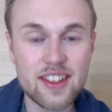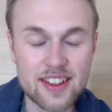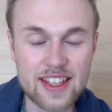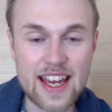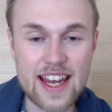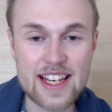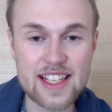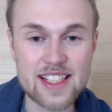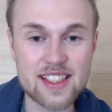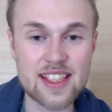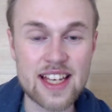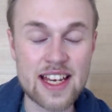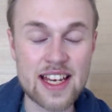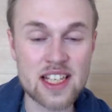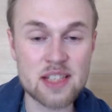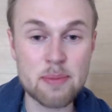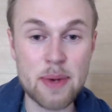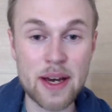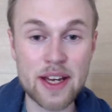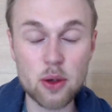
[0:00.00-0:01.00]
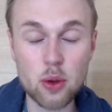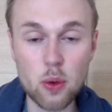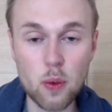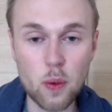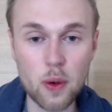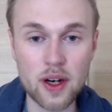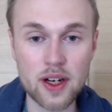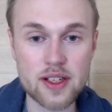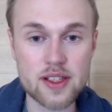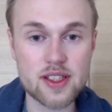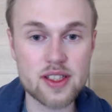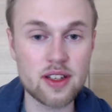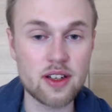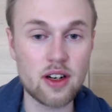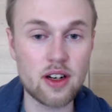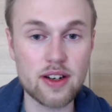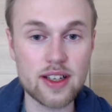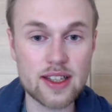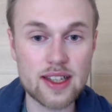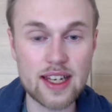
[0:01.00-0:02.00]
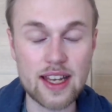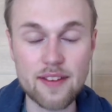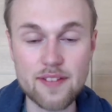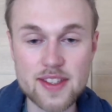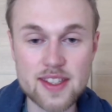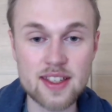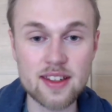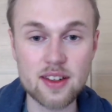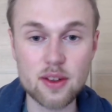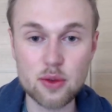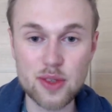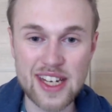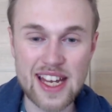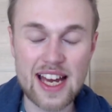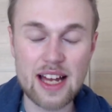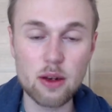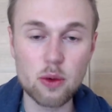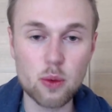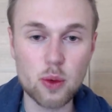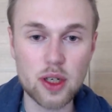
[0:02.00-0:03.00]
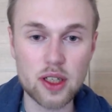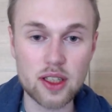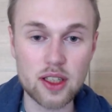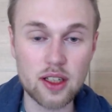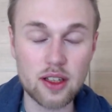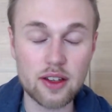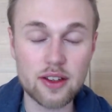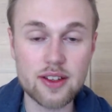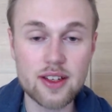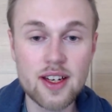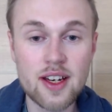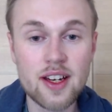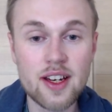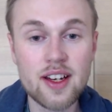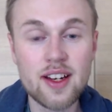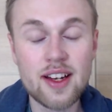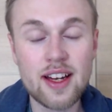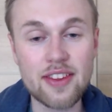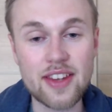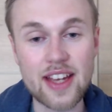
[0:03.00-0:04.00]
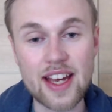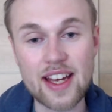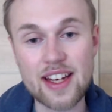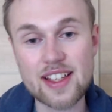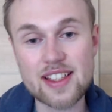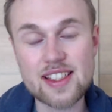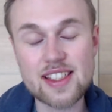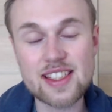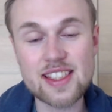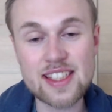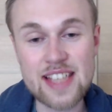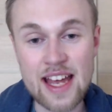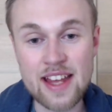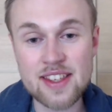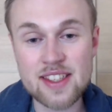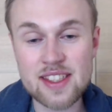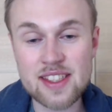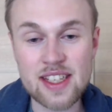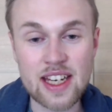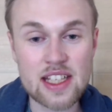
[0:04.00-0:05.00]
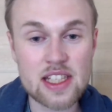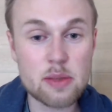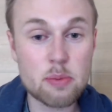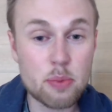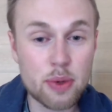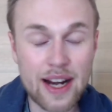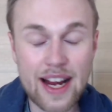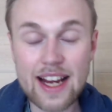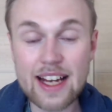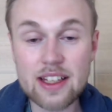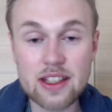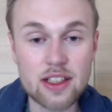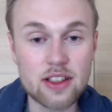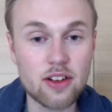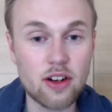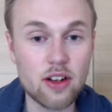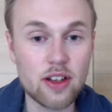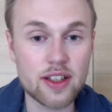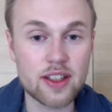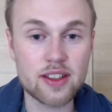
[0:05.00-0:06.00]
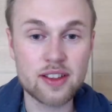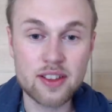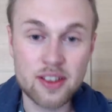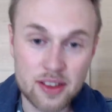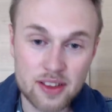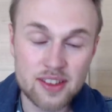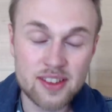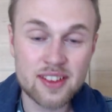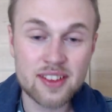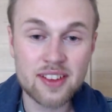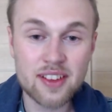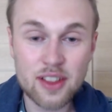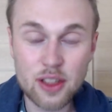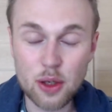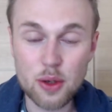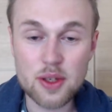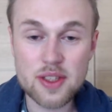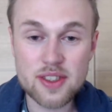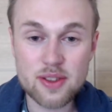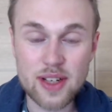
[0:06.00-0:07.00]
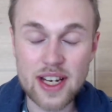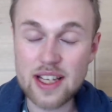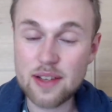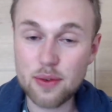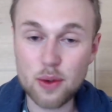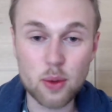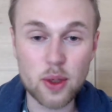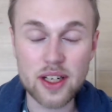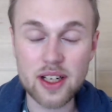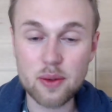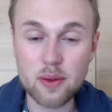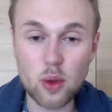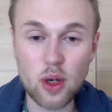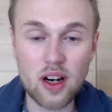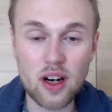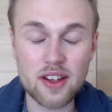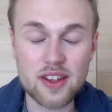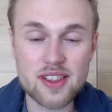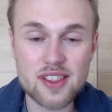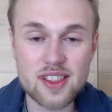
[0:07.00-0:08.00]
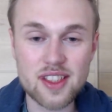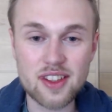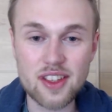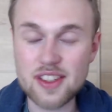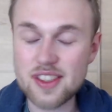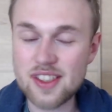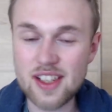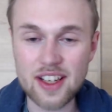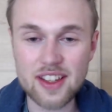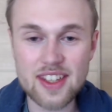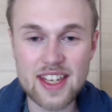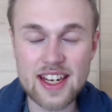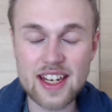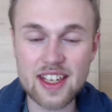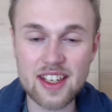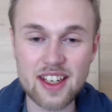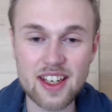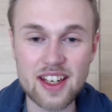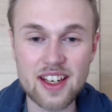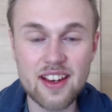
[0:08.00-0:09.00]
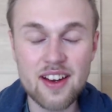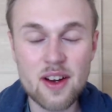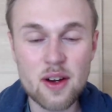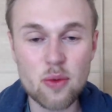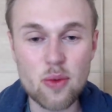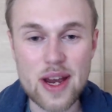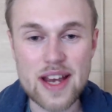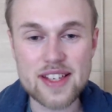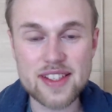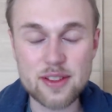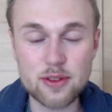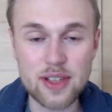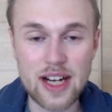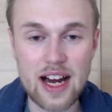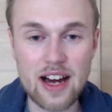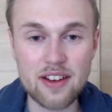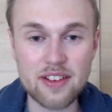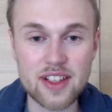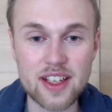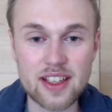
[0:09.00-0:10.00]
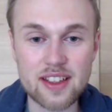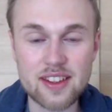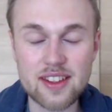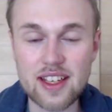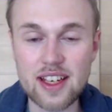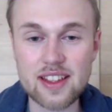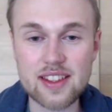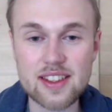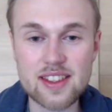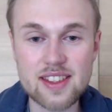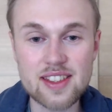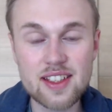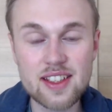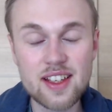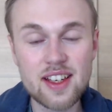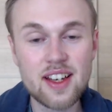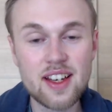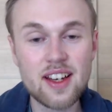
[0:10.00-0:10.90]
takes things by the horns you know it lives in the real world and then it's sensing it's practical it goes straight for what it wants it does not take any ways around it it